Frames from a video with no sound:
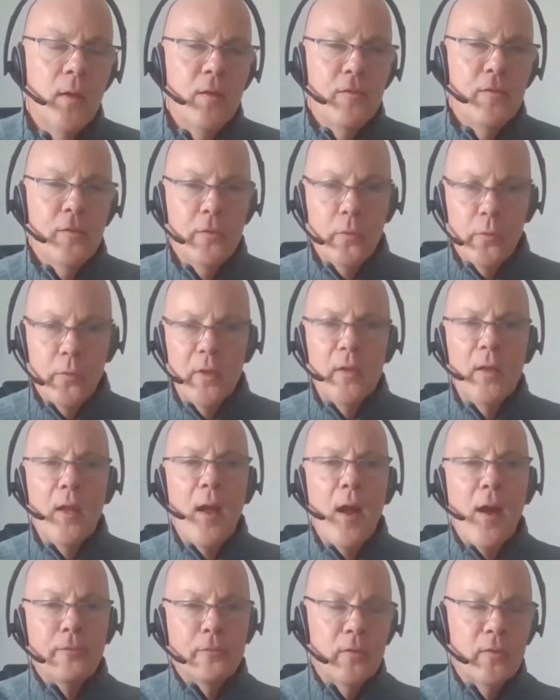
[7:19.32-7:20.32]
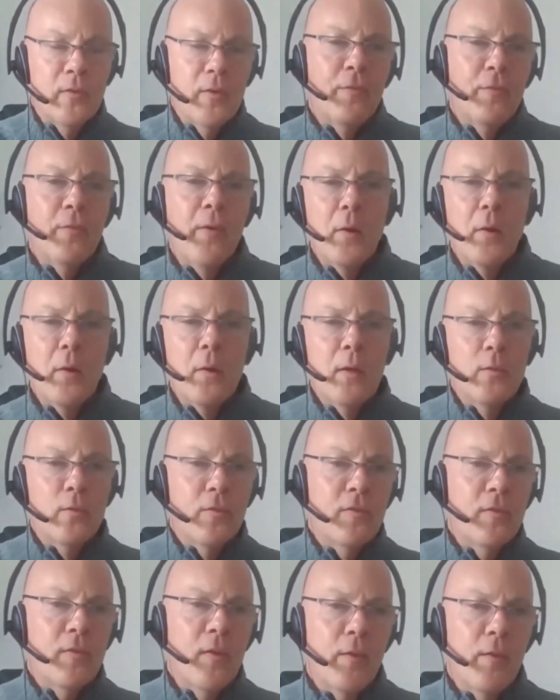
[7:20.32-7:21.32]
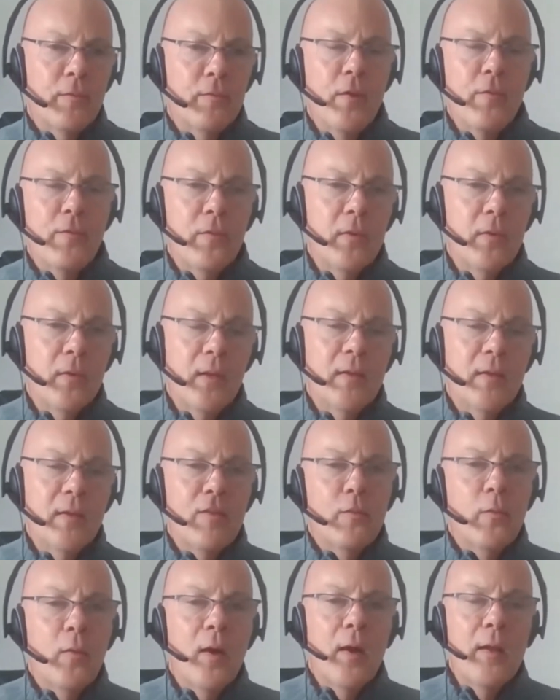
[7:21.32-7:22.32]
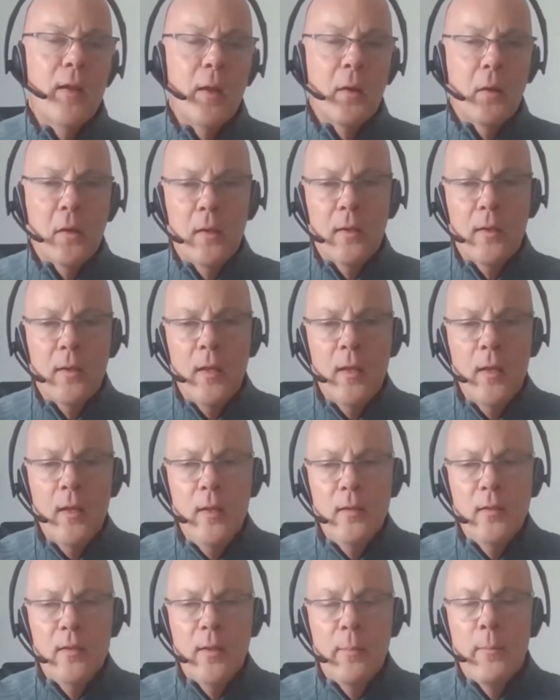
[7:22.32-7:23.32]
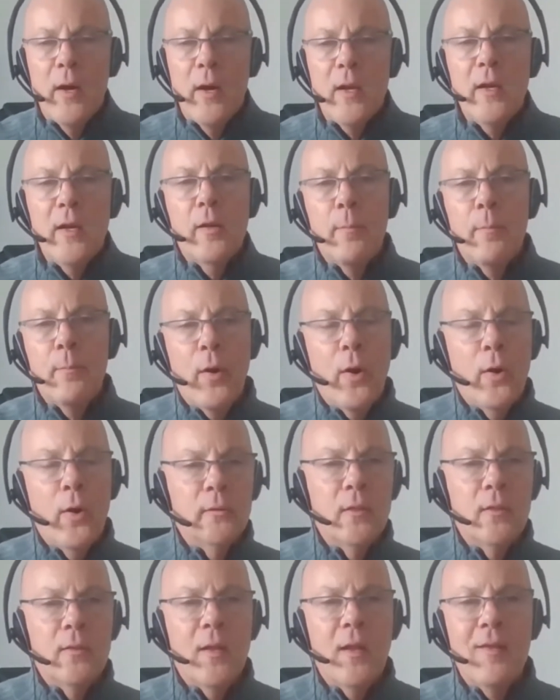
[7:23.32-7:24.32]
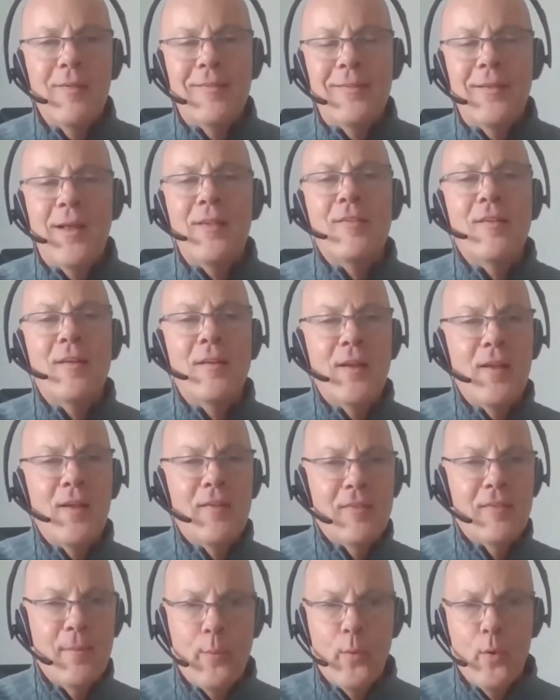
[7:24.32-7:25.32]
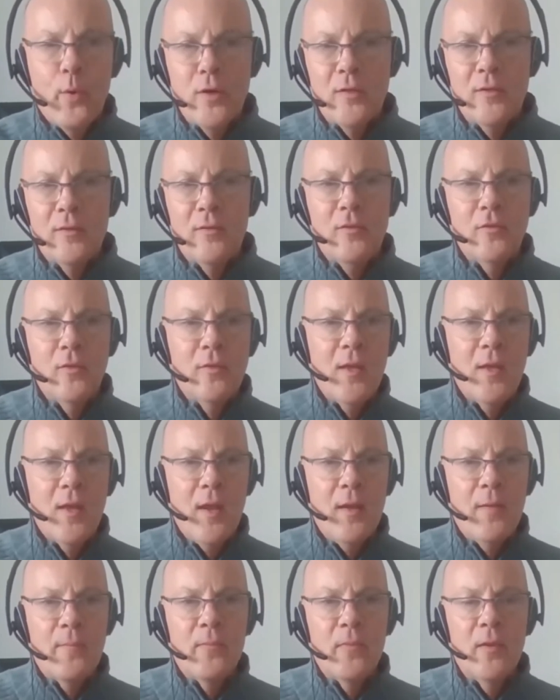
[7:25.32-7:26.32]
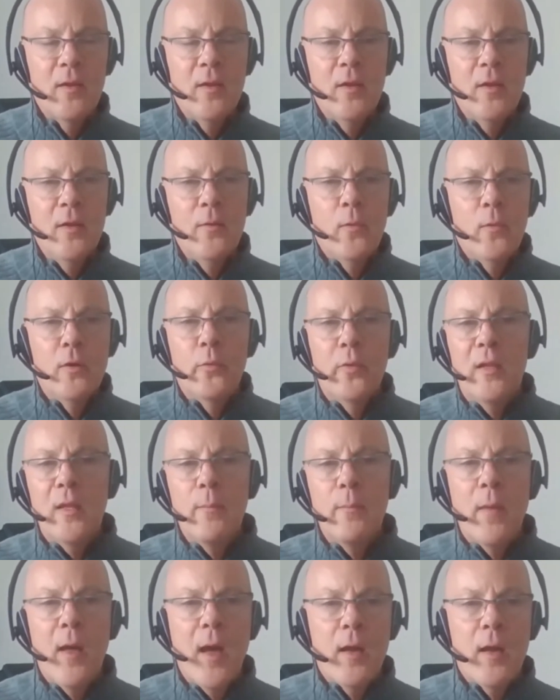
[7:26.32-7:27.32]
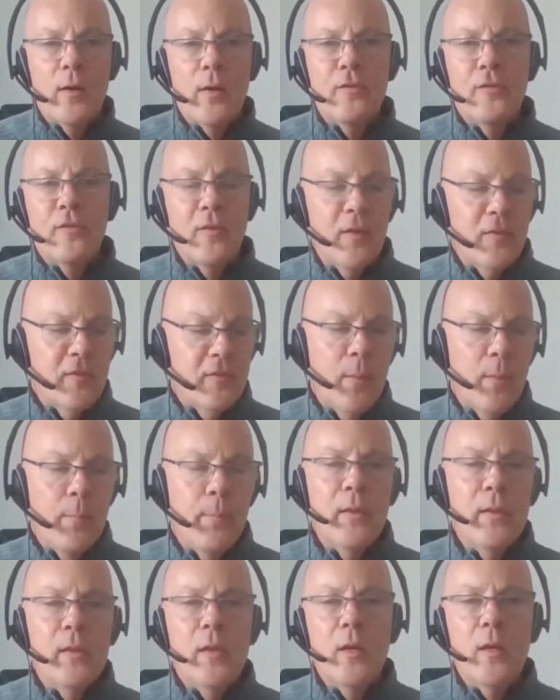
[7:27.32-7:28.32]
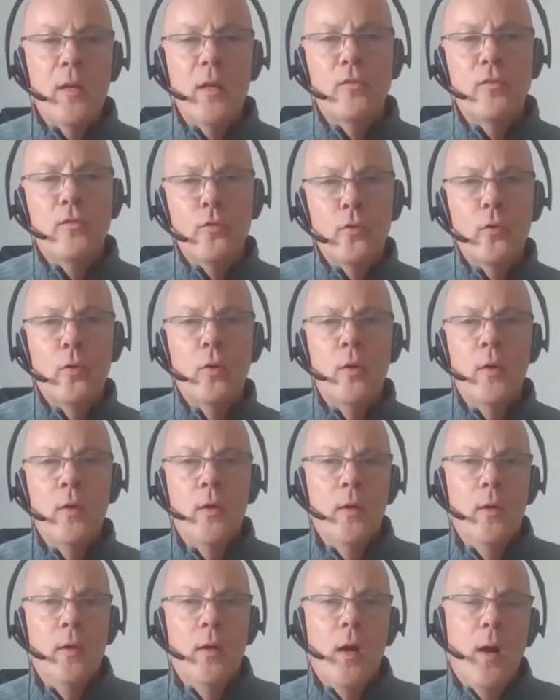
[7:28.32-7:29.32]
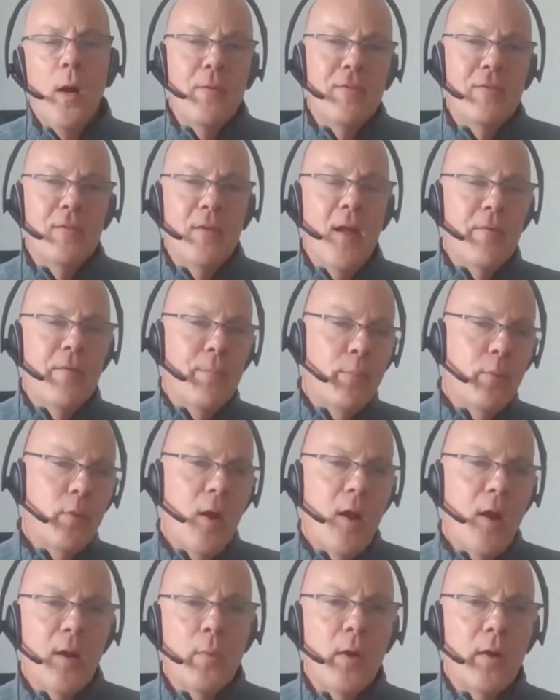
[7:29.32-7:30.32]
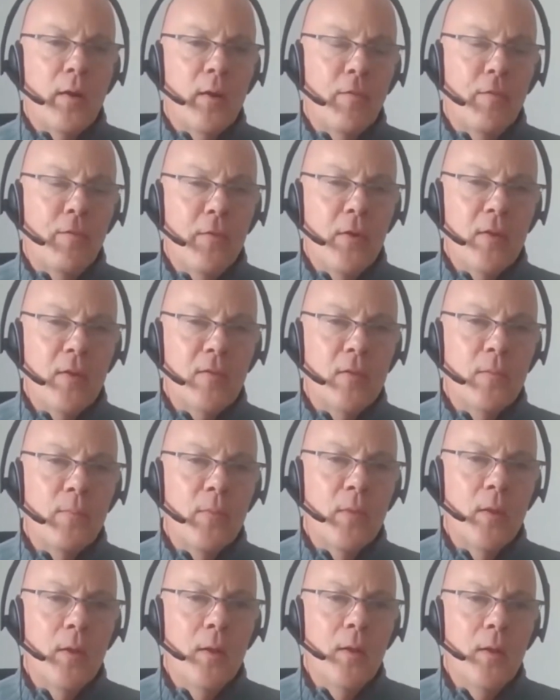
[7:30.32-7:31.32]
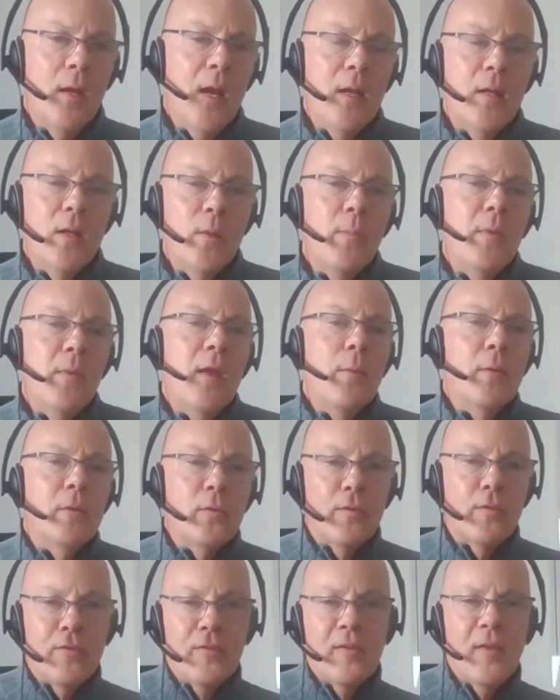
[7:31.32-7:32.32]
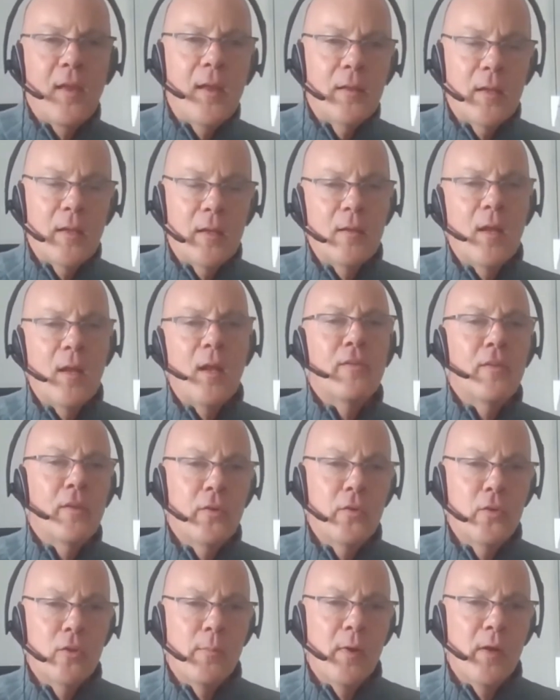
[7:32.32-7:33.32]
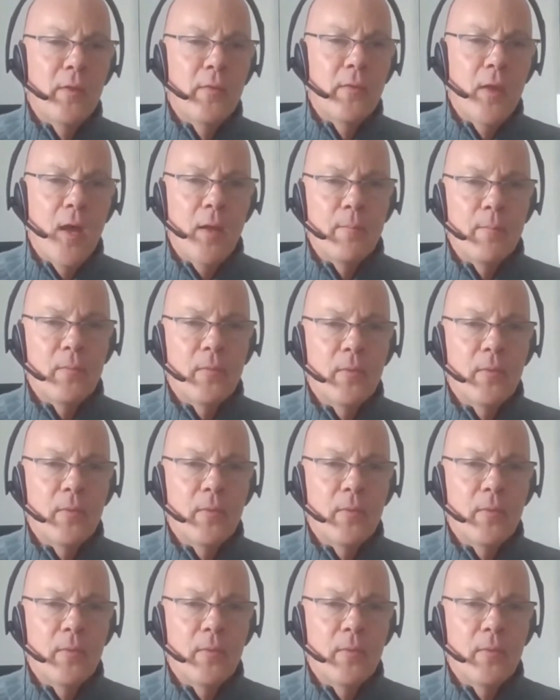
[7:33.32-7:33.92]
So you really have to differentiate yourself differently. That's why actually the money component is less and less important today. What really matters is the ability to obviously have product market fit and to be able to scale it and execute upon that.